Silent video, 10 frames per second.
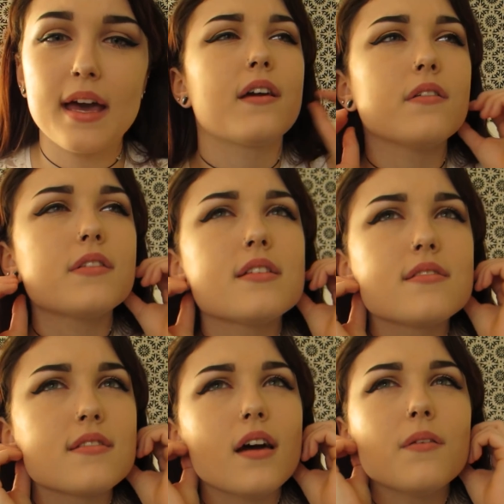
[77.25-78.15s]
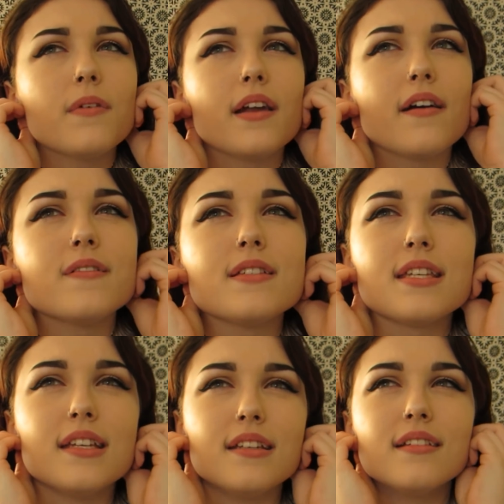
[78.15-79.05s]
I got these done when I was
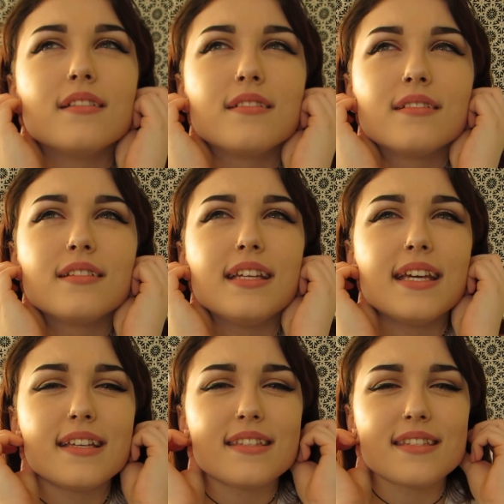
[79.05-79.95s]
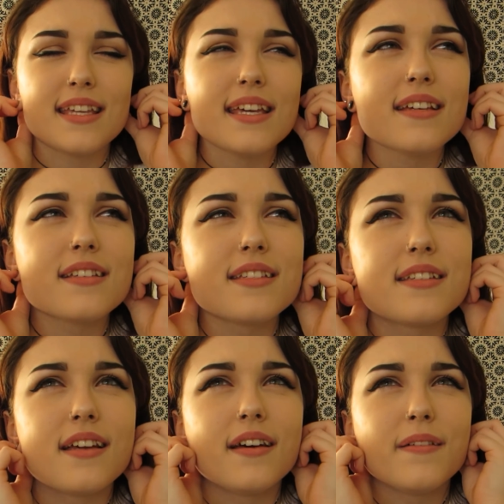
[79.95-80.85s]
in year 6,
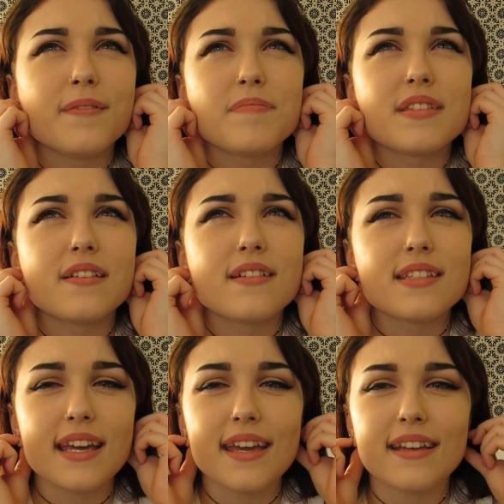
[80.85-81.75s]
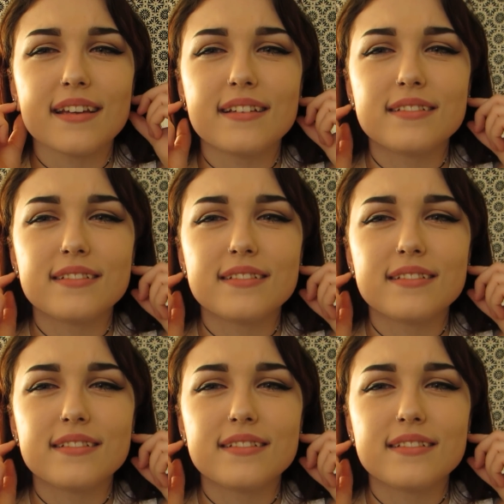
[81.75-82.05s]
so I was like